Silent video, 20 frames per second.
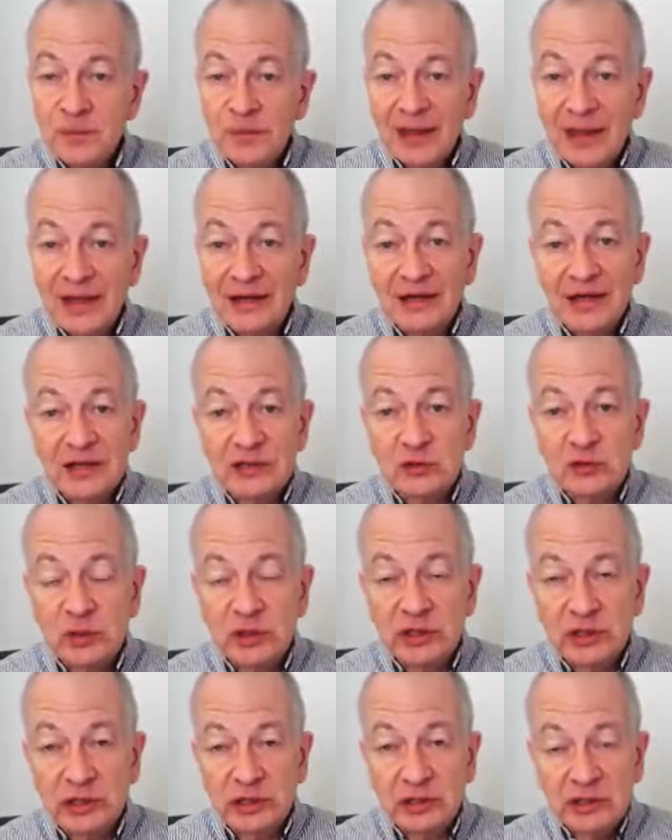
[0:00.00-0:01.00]
and as
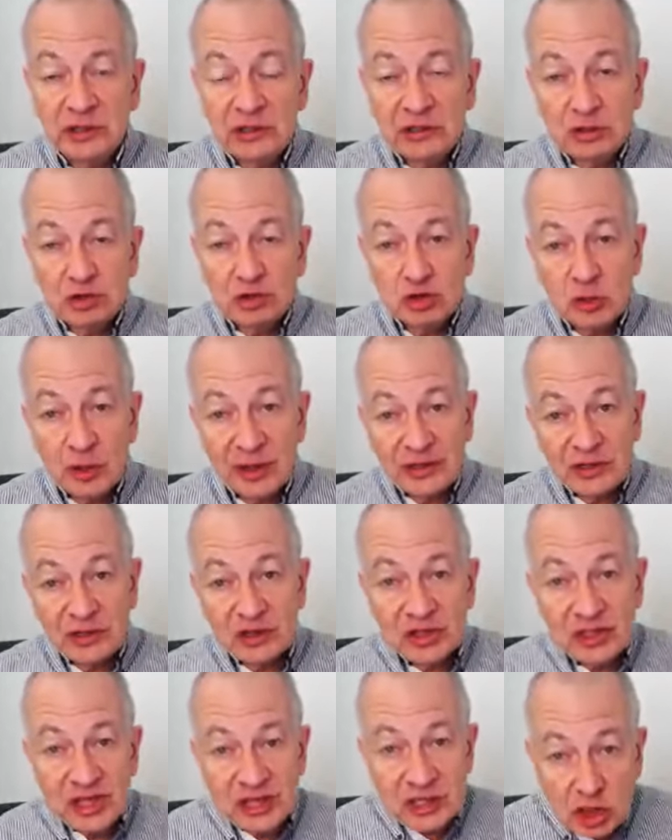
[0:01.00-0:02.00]
we
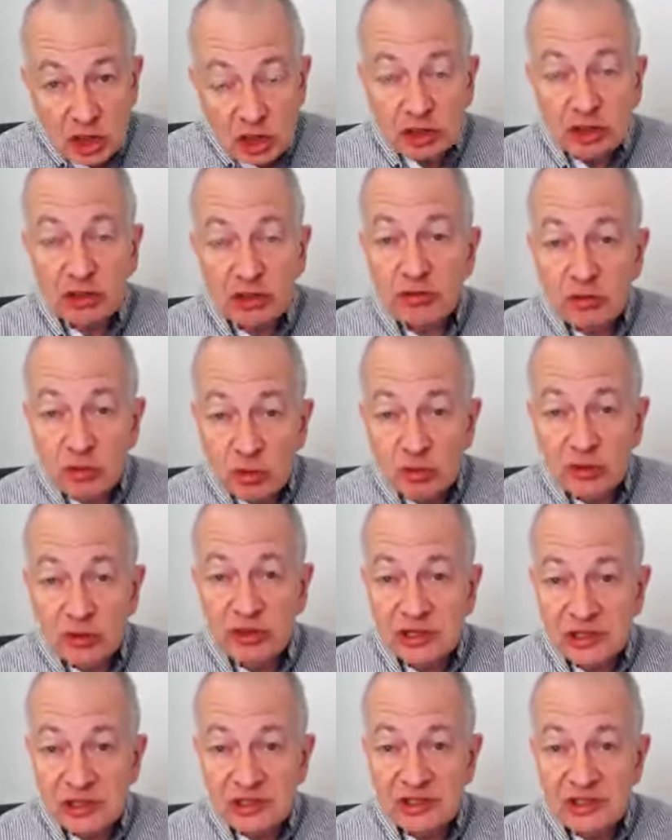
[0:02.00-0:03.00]
transition through
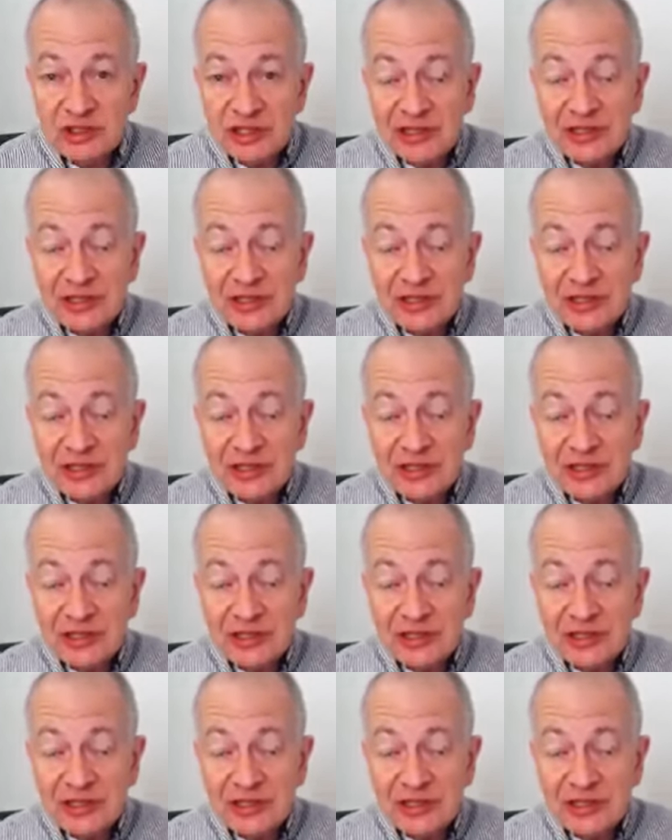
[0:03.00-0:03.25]
these